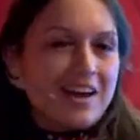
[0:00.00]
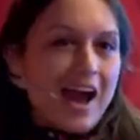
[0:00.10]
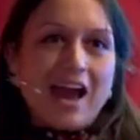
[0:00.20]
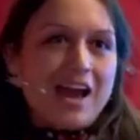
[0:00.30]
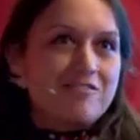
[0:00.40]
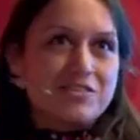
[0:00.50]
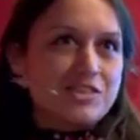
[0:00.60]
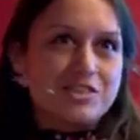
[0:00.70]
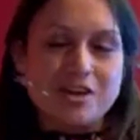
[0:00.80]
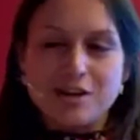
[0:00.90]
I have
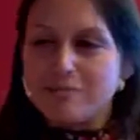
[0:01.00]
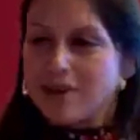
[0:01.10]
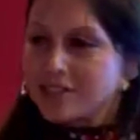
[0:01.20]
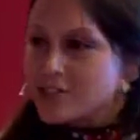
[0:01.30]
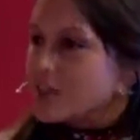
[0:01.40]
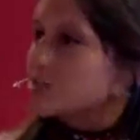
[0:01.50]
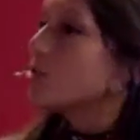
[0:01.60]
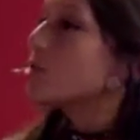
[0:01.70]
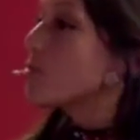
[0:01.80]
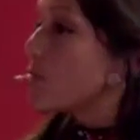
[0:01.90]
just thought about this. So I
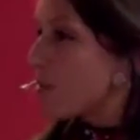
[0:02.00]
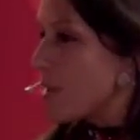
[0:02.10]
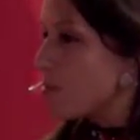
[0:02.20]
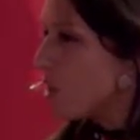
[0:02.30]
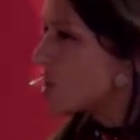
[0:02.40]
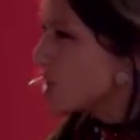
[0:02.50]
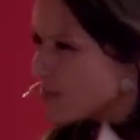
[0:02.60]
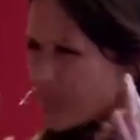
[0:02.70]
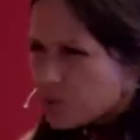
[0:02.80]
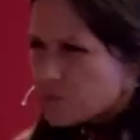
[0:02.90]
told them about my project. They're like,